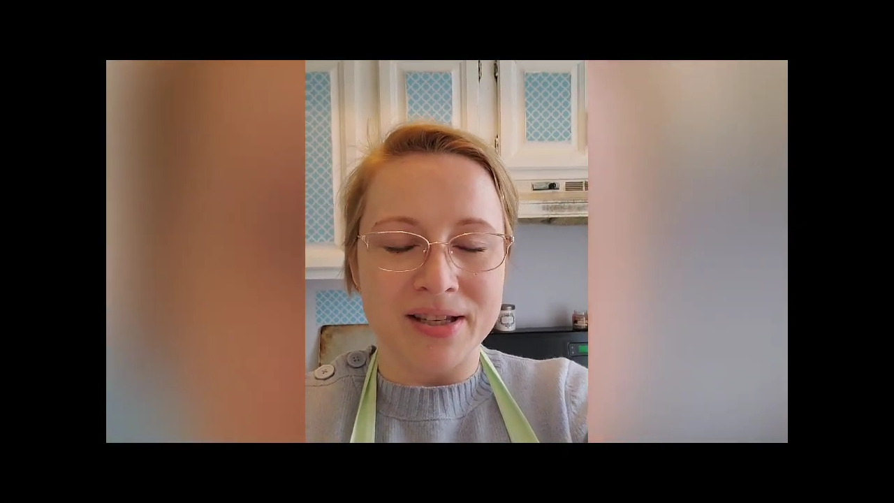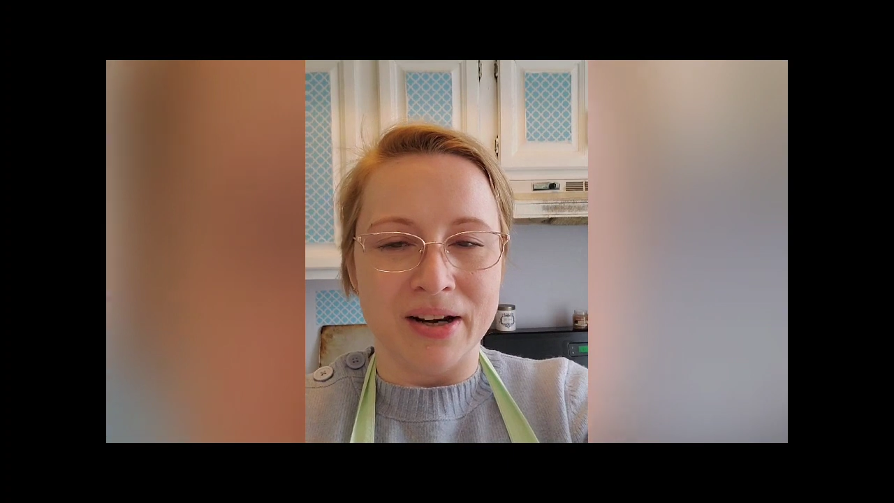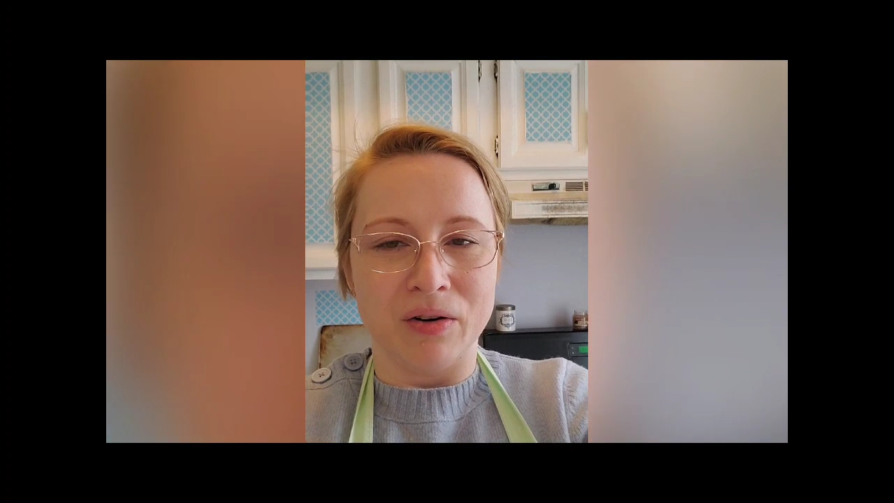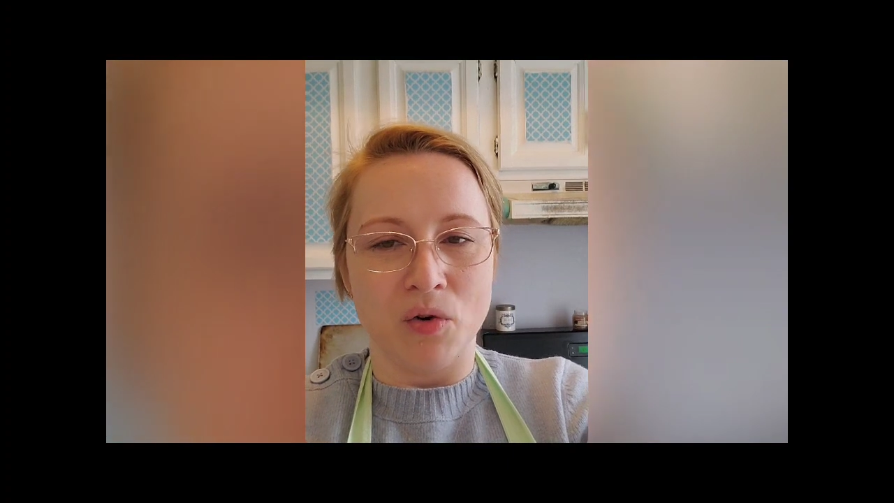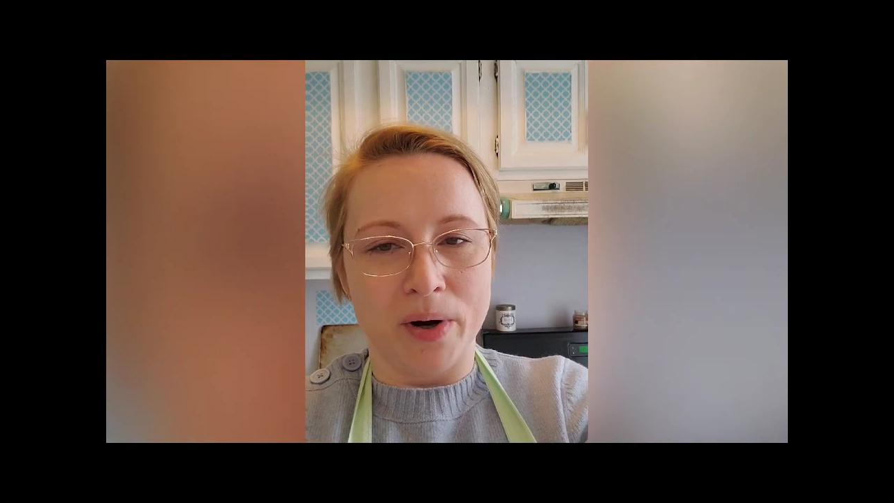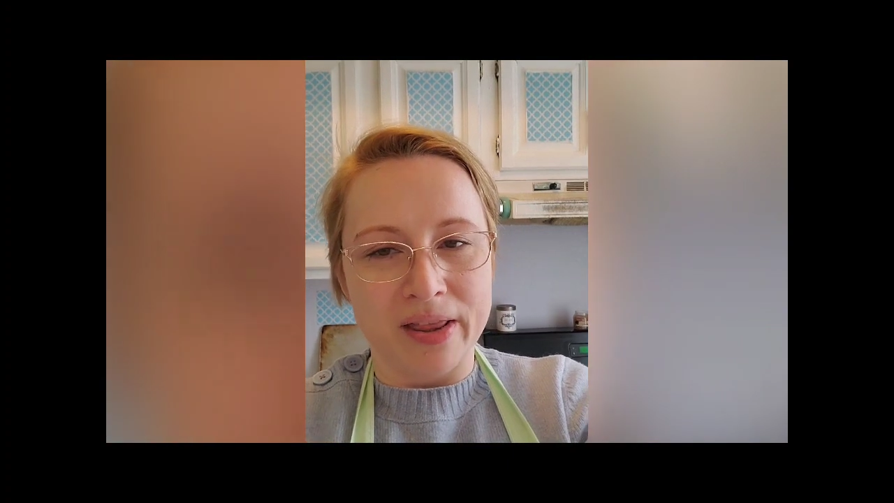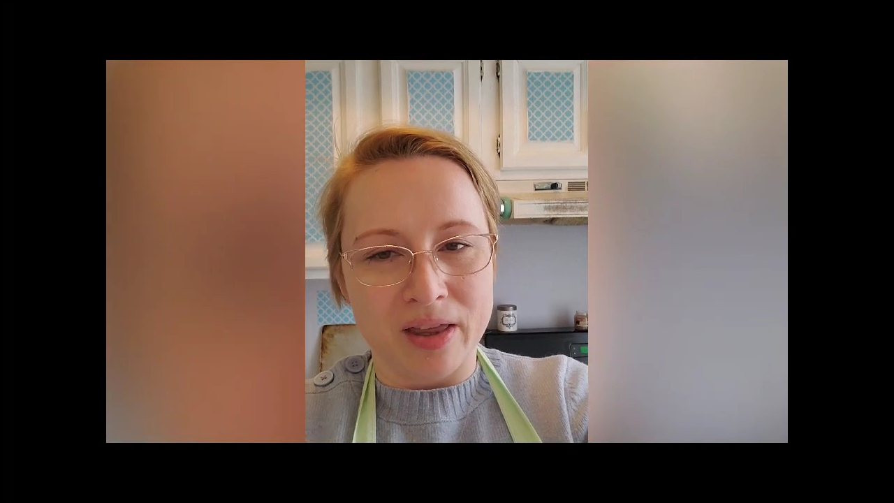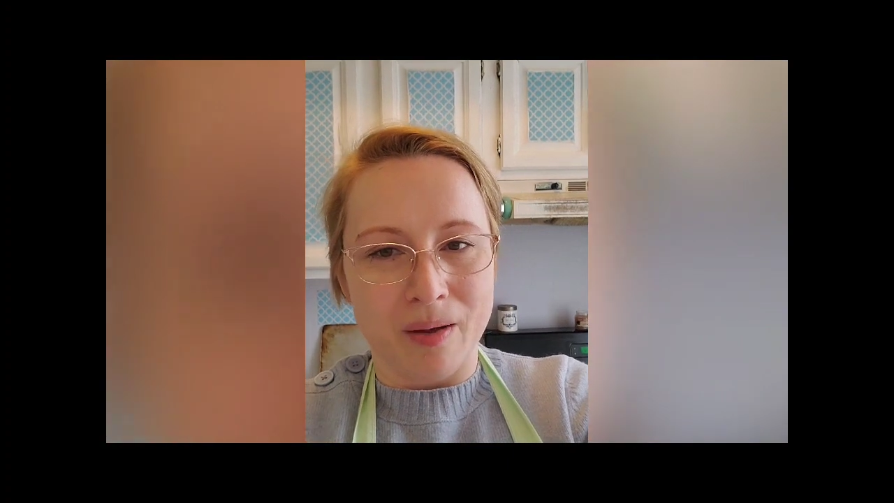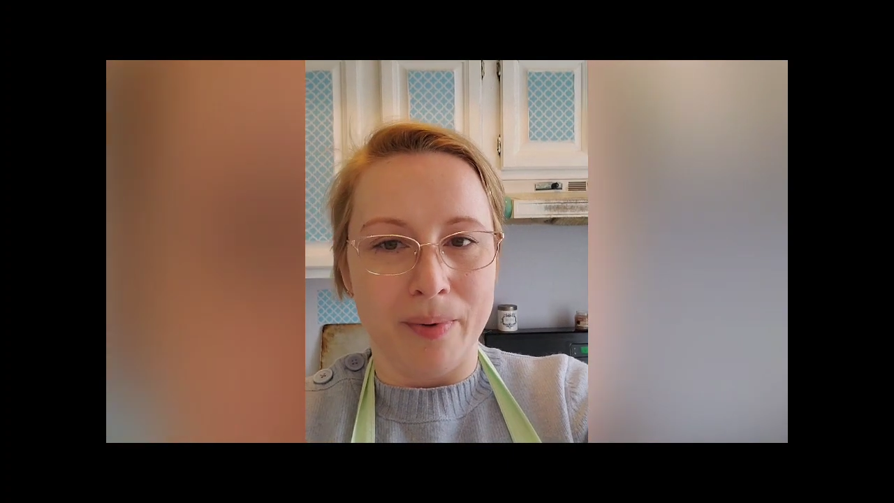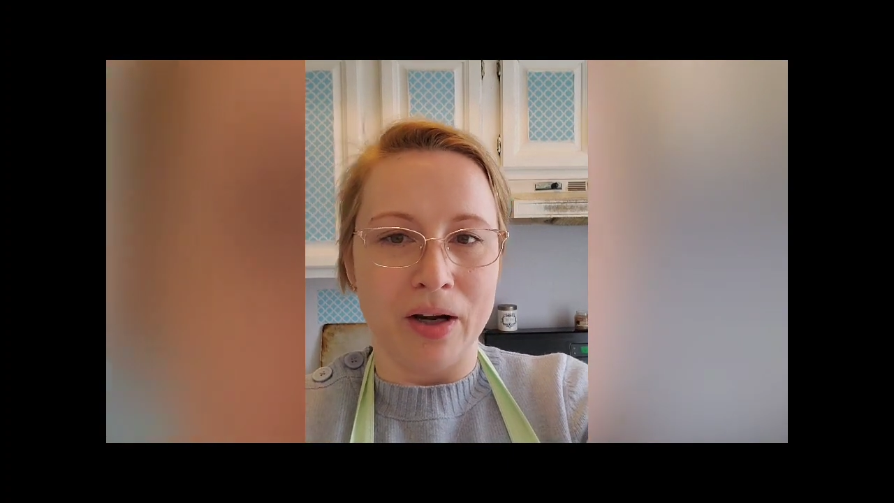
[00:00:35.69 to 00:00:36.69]
and grate
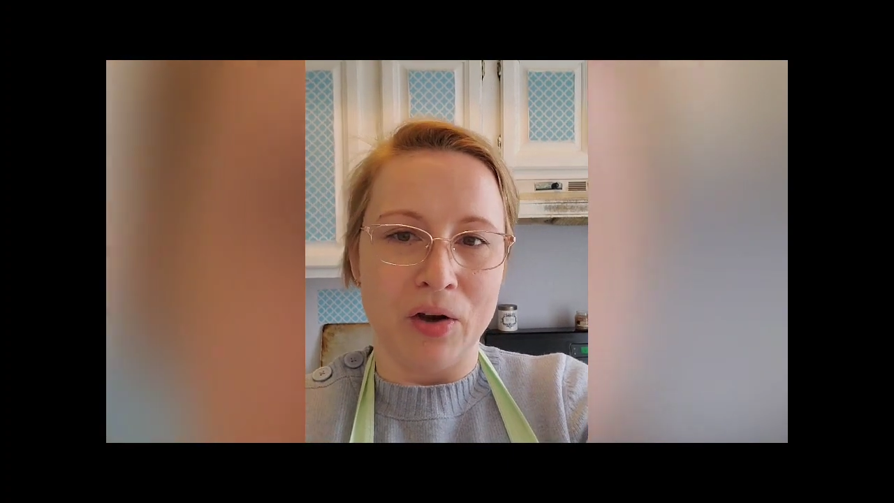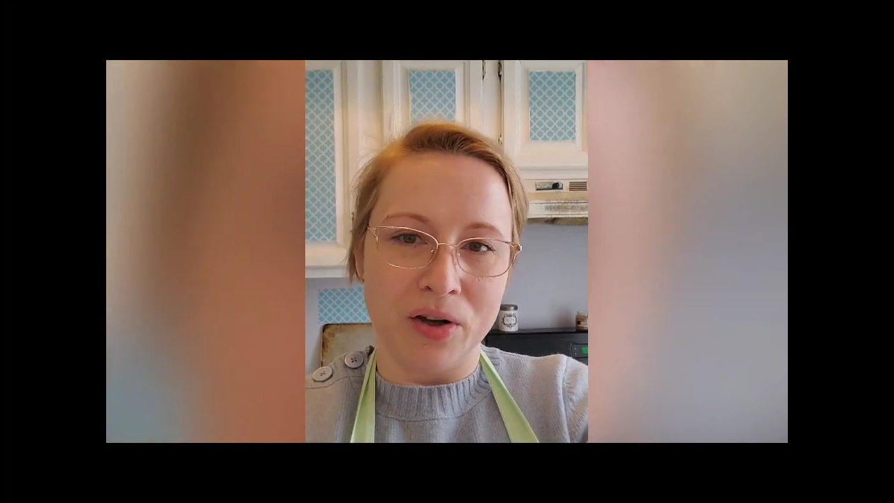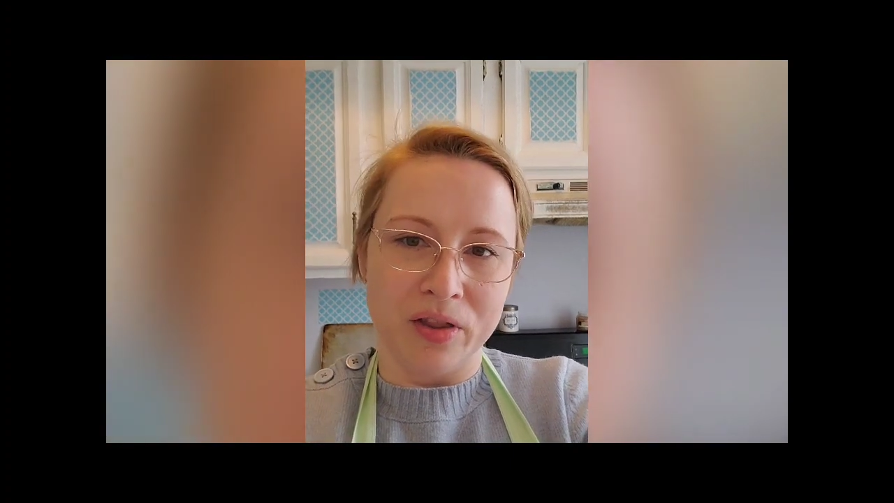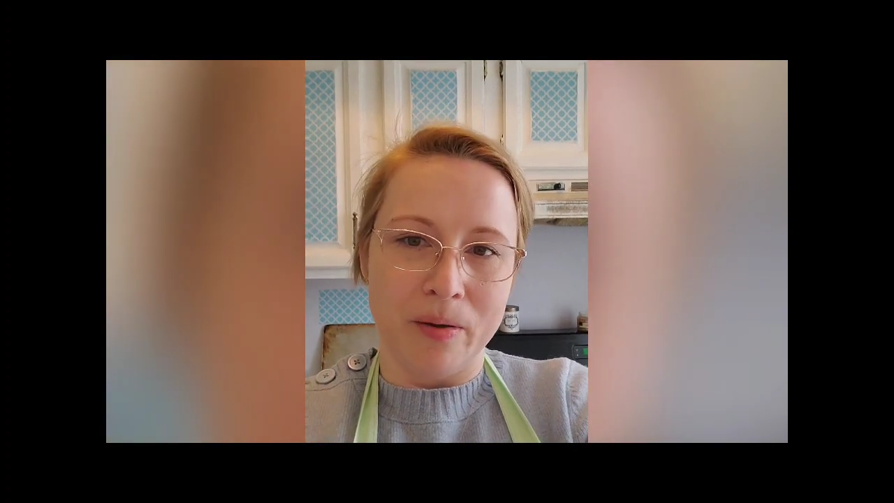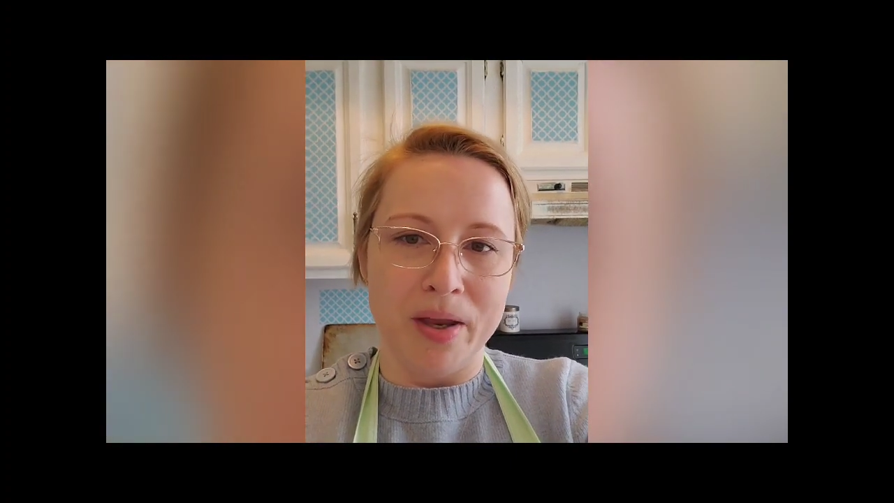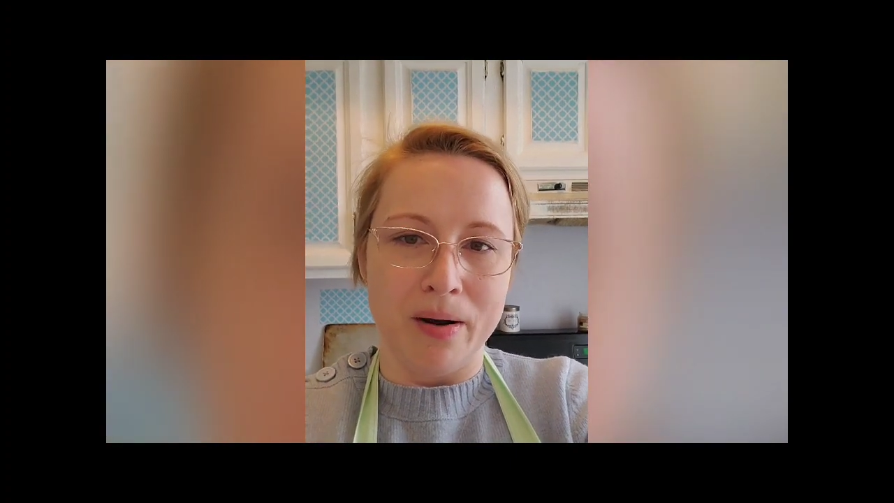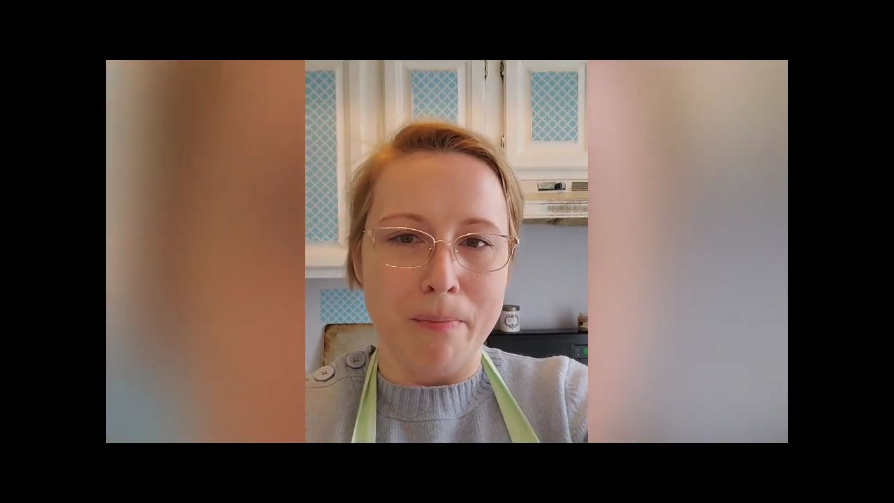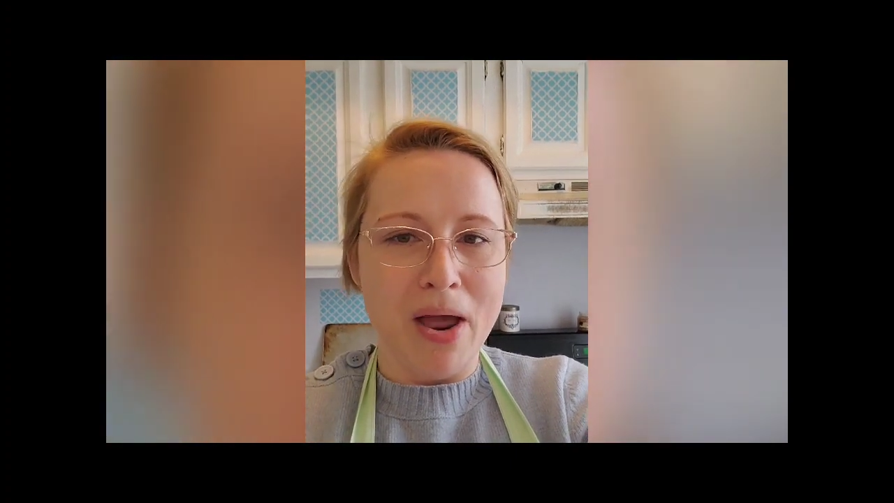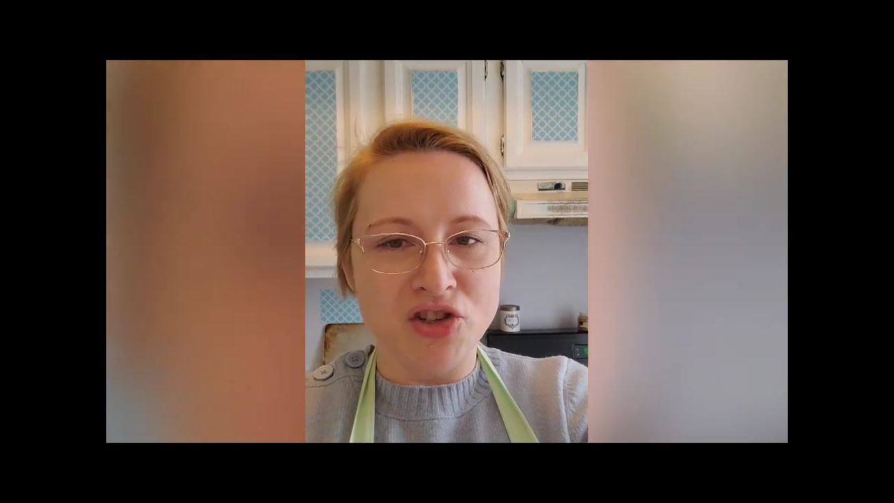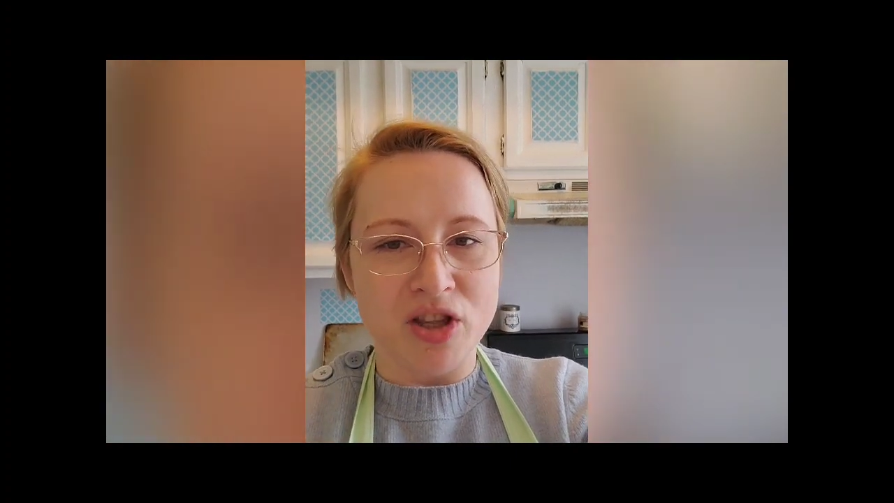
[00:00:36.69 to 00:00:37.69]
them and cook them and mash